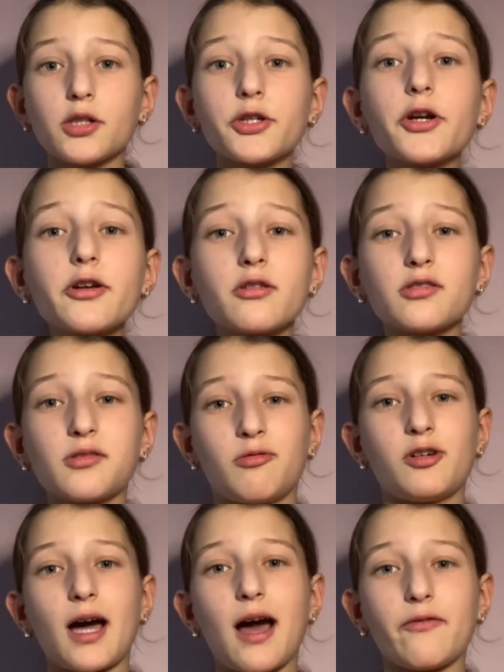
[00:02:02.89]
Turtles
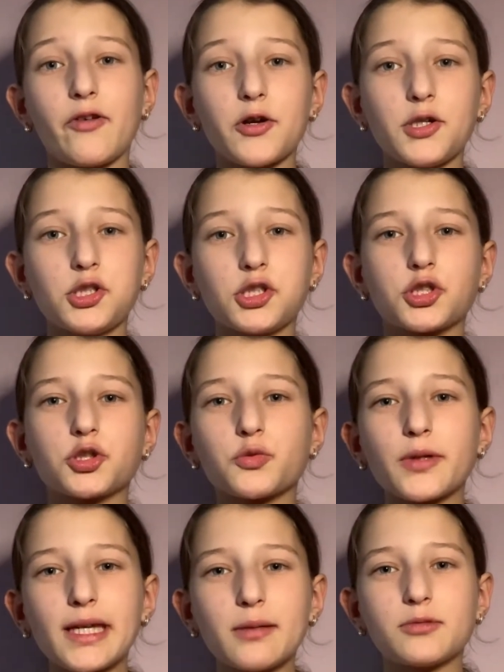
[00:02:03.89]
will have very
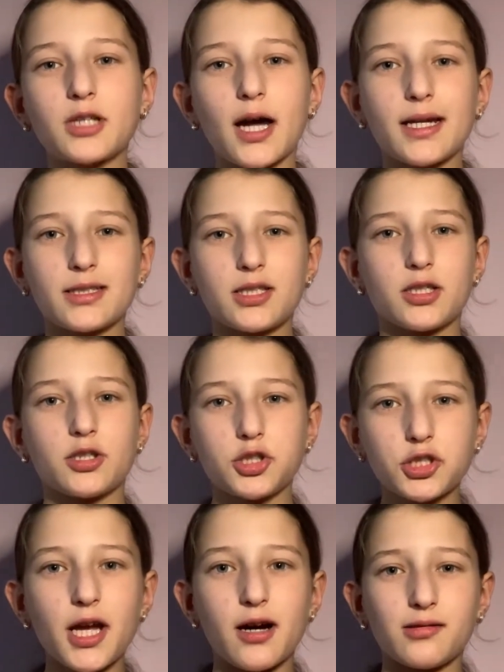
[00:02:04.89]
streamlined
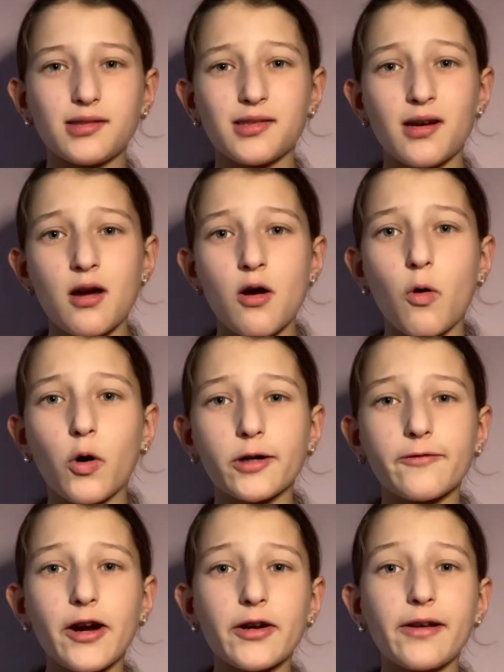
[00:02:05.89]
shells
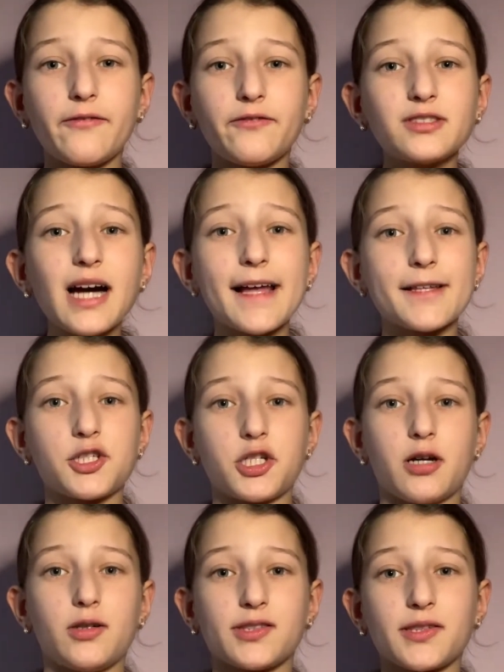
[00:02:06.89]
or very flat
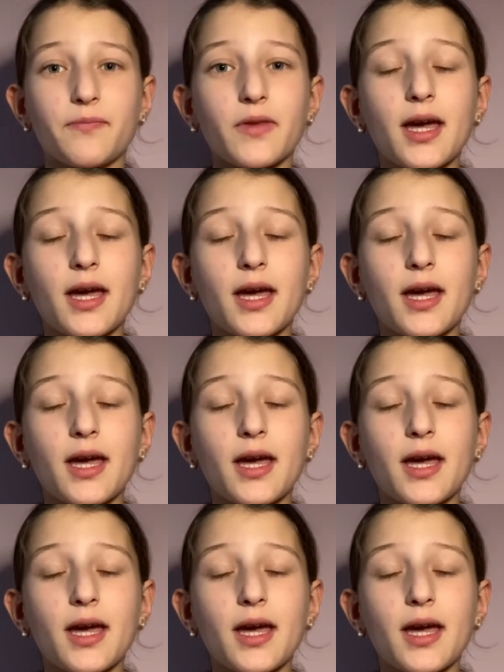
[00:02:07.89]
shells.